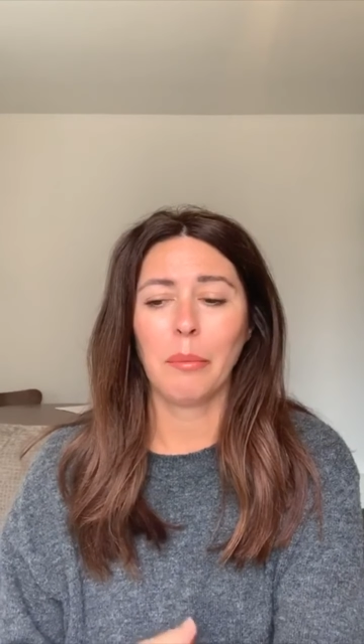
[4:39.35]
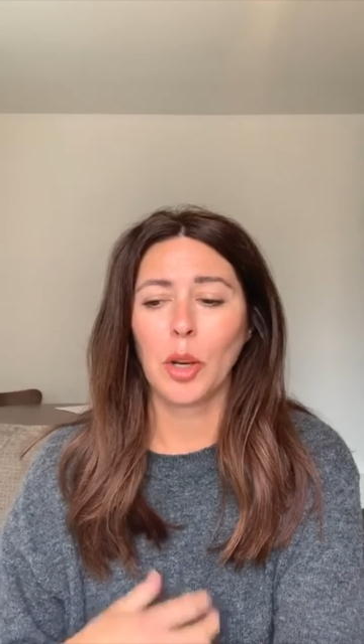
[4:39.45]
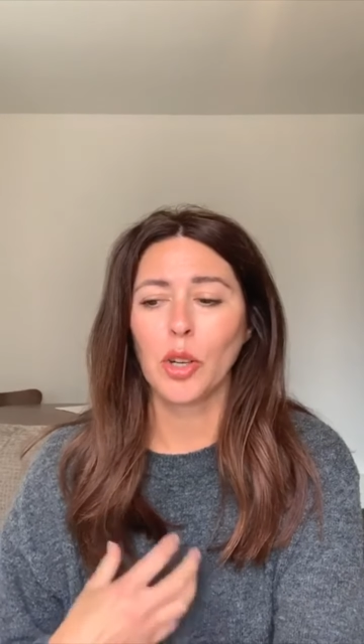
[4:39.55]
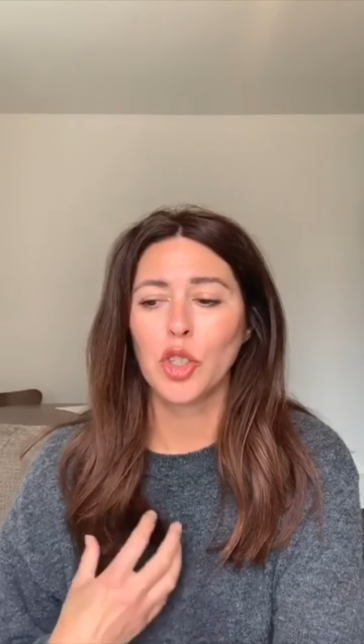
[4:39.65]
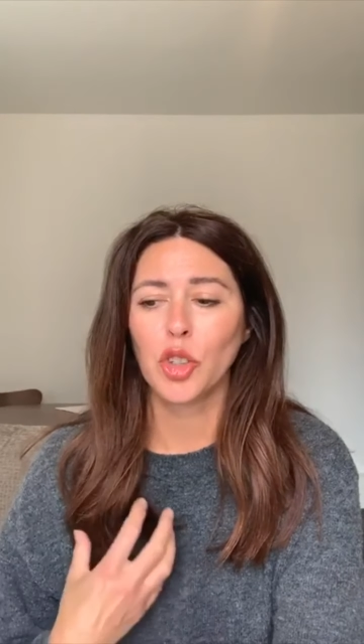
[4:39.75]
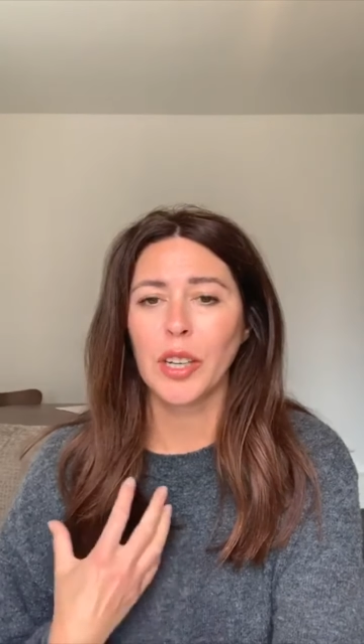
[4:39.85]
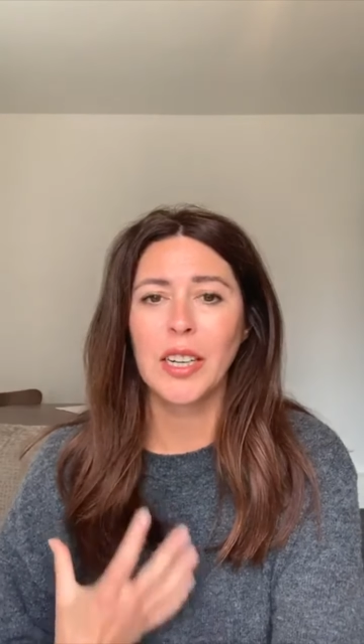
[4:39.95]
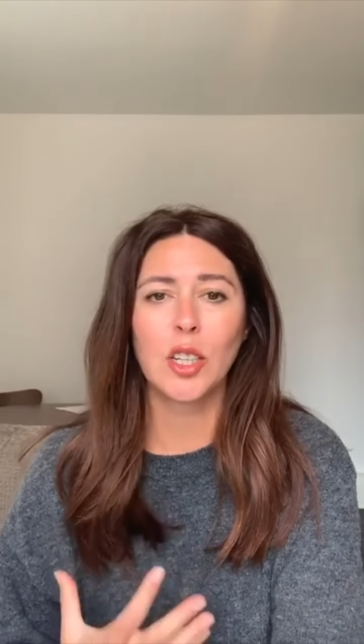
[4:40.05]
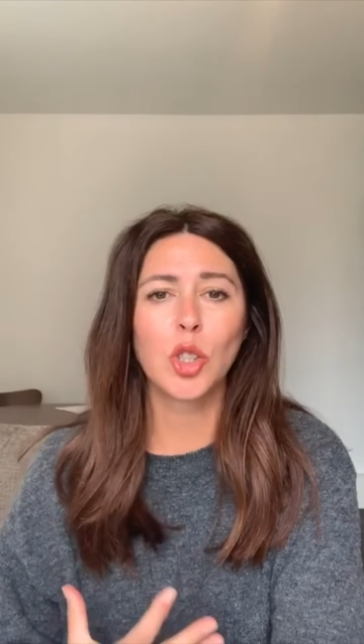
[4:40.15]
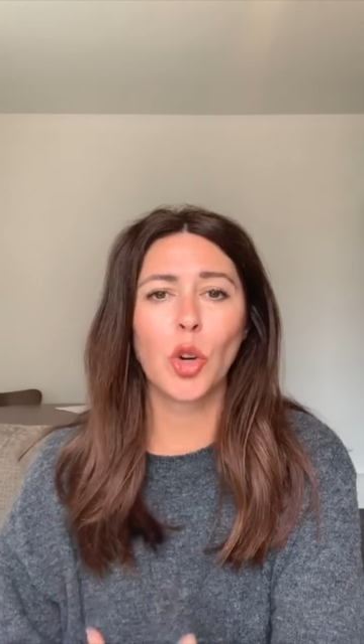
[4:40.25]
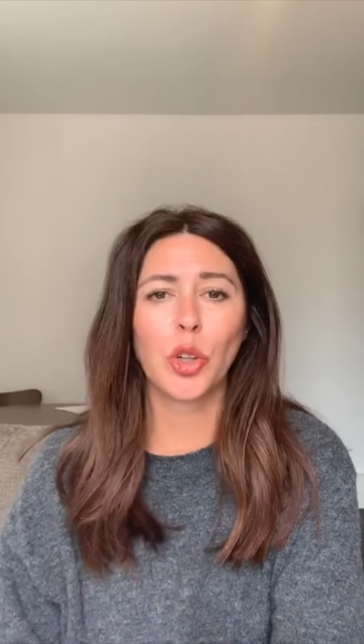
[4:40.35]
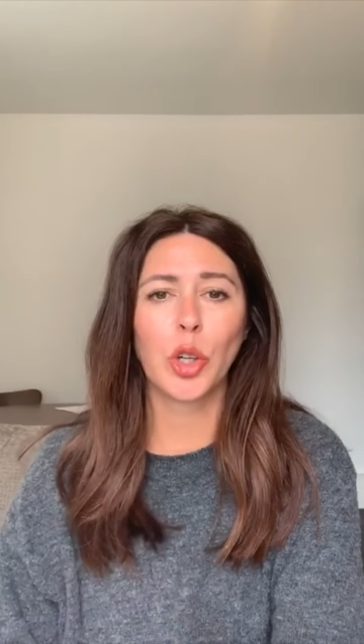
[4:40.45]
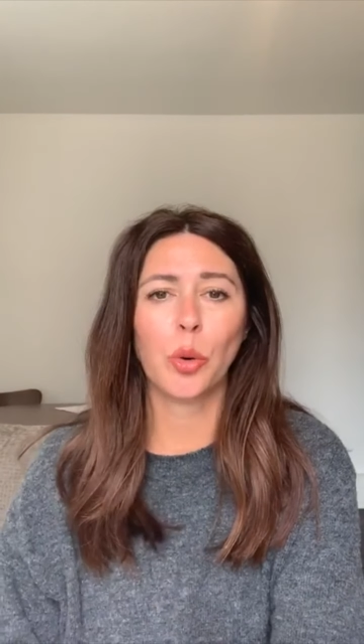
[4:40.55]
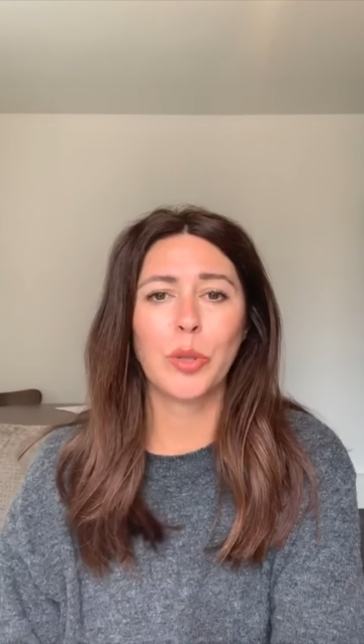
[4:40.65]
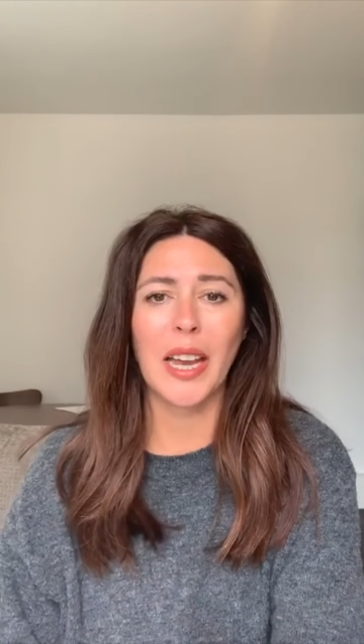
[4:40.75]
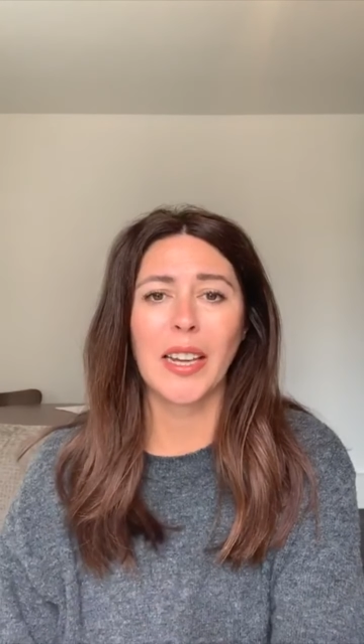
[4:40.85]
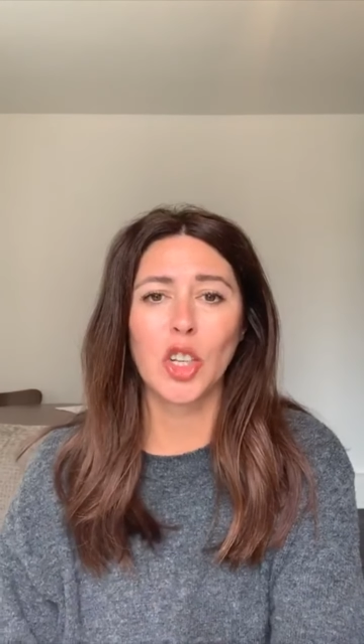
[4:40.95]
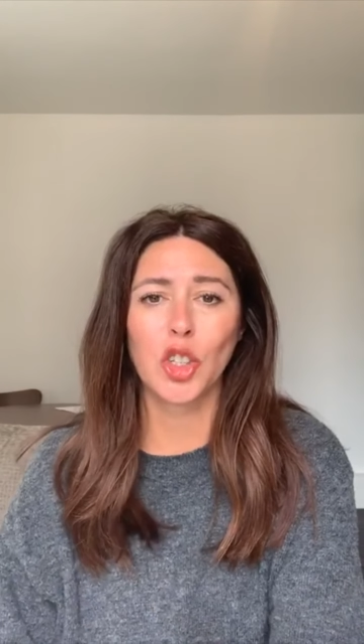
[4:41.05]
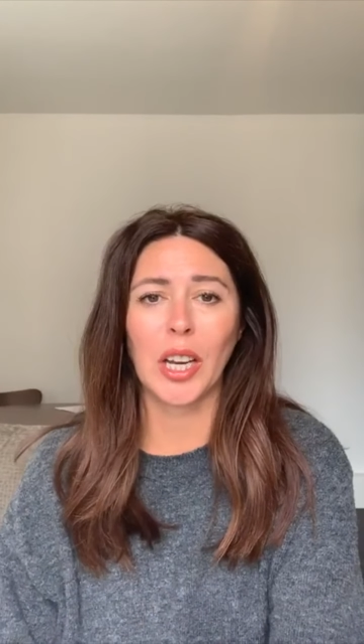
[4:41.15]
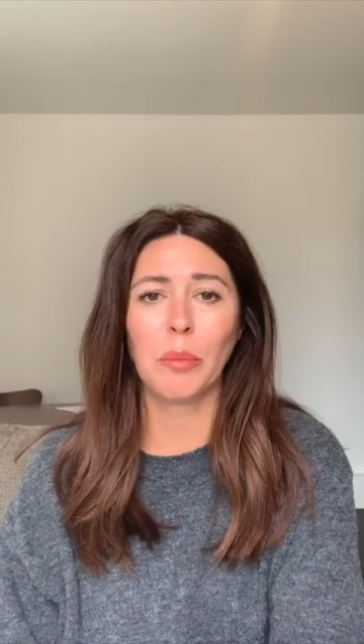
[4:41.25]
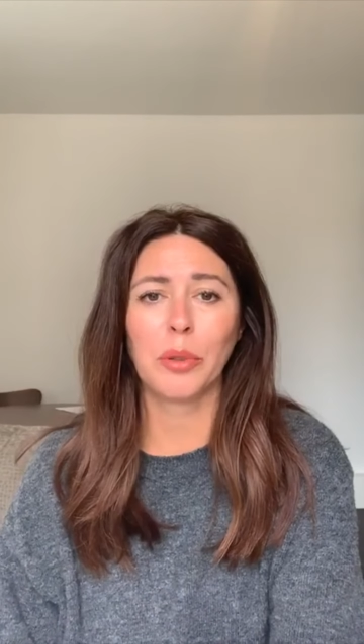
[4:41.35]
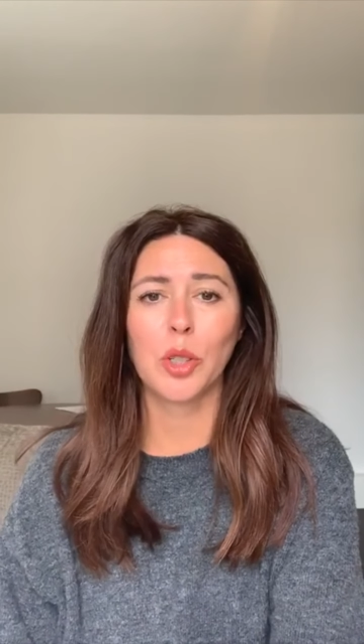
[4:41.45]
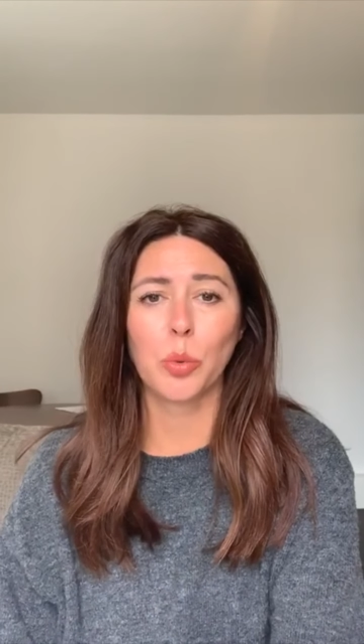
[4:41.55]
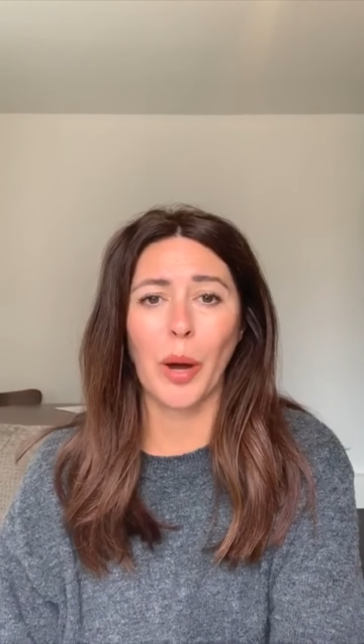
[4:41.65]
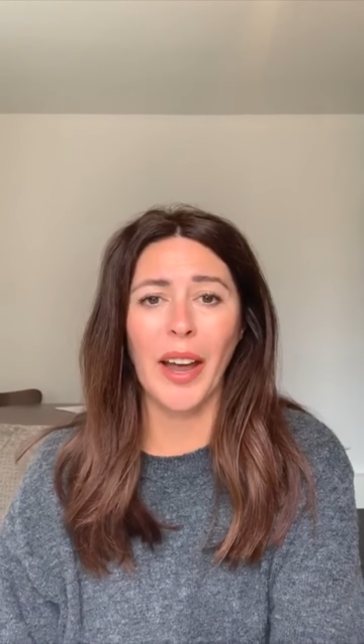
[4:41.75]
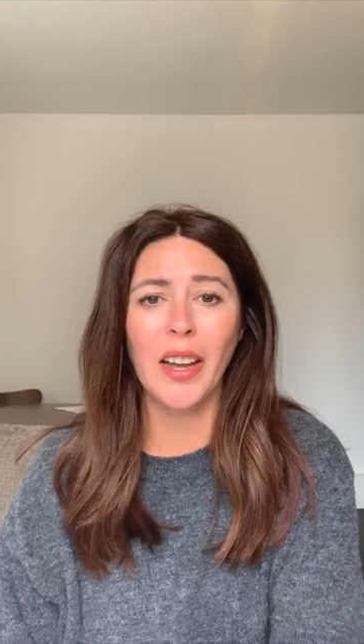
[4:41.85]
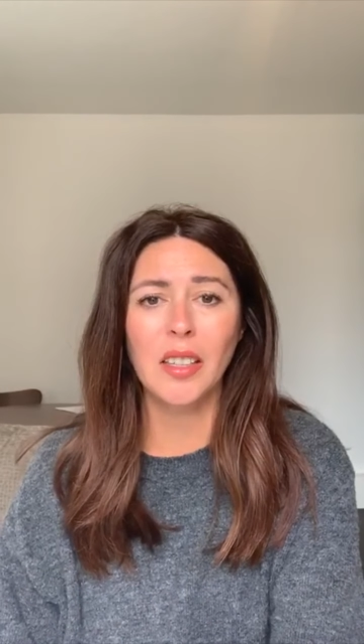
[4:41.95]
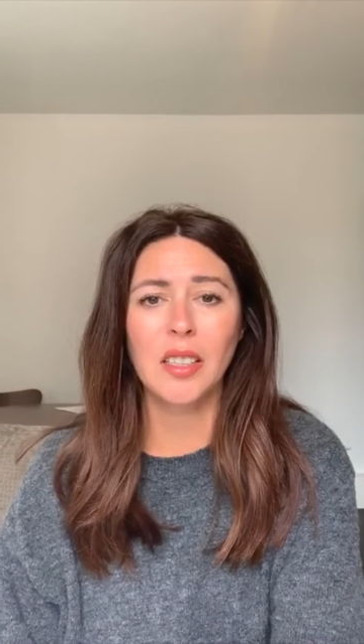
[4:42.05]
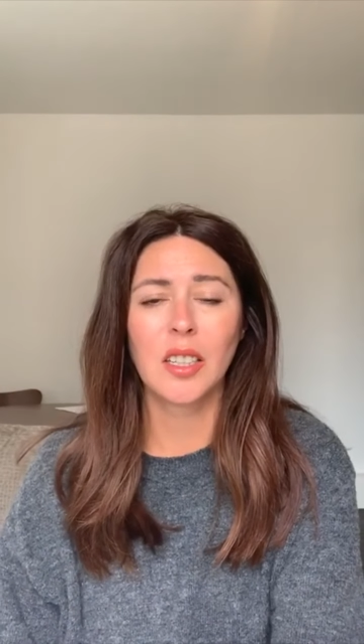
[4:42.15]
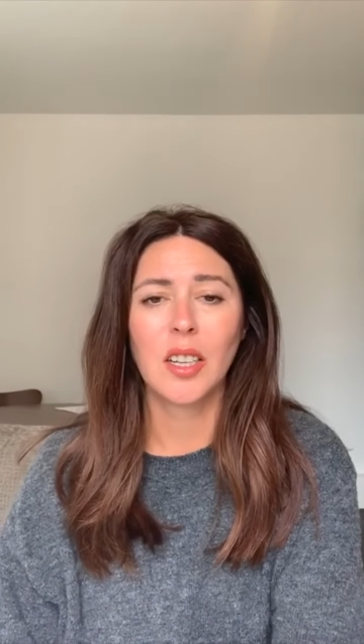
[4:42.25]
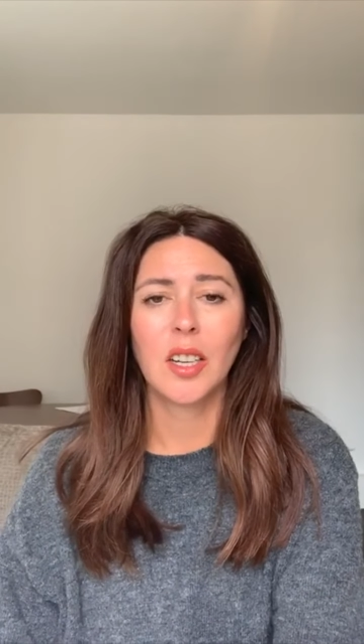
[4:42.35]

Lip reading: Because your hair's not going to hold any shape when it's wet,